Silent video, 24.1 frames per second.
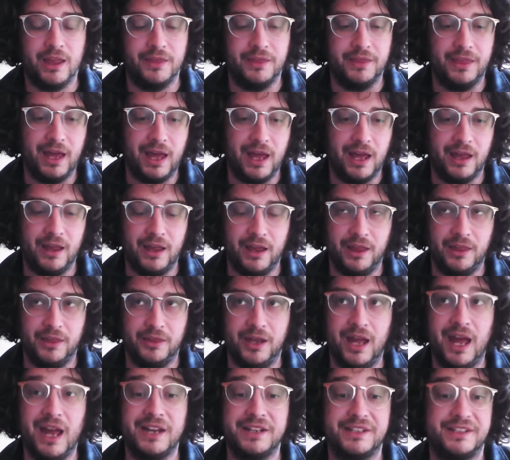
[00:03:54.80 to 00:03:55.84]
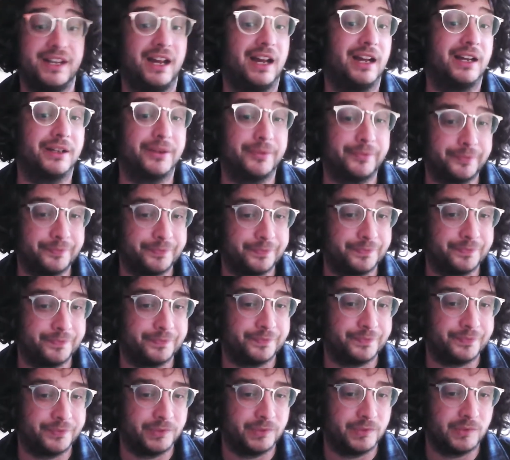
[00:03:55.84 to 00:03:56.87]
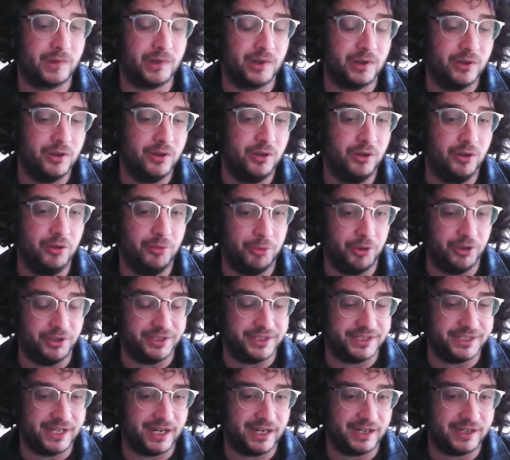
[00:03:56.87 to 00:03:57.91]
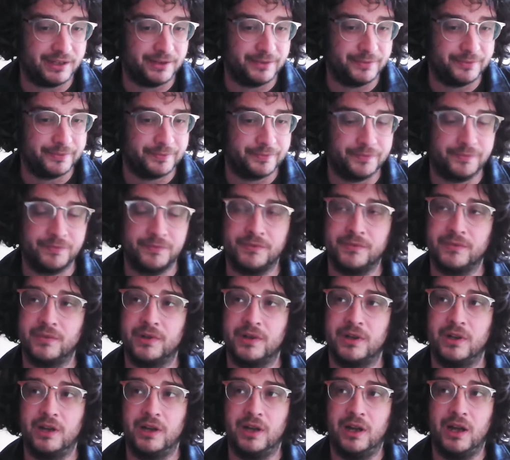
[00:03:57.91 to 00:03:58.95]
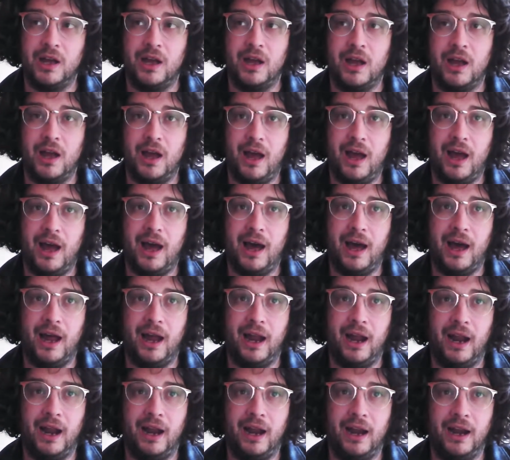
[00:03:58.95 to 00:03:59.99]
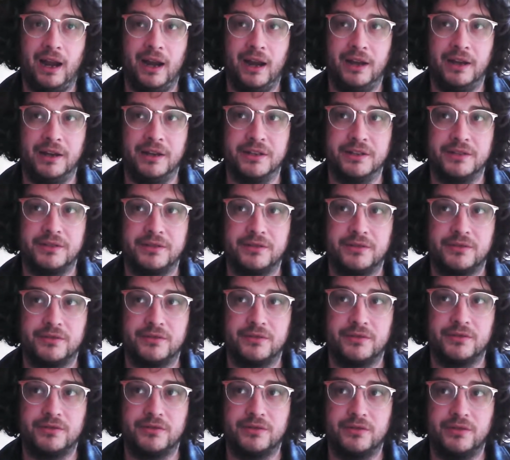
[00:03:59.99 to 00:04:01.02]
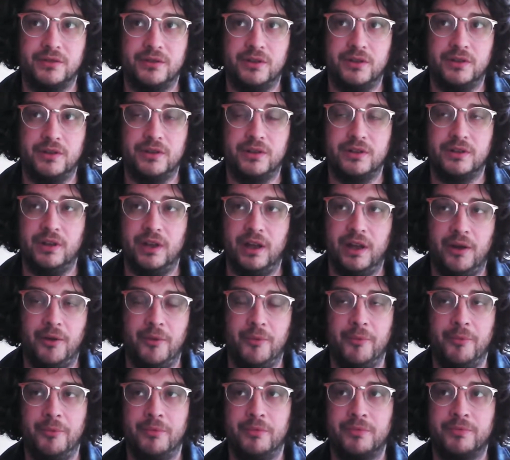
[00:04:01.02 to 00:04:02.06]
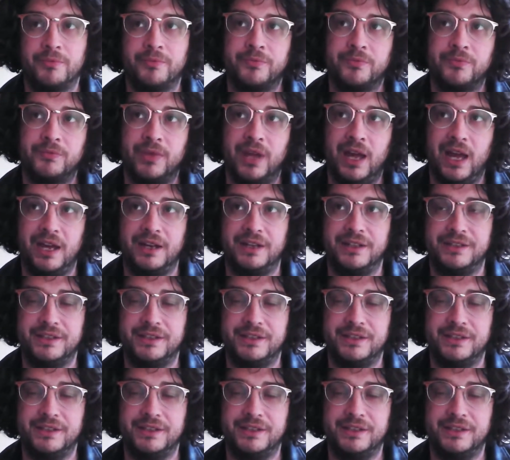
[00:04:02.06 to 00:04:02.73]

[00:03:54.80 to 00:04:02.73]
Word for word: the, uh, the head tag, the body tag, and um, header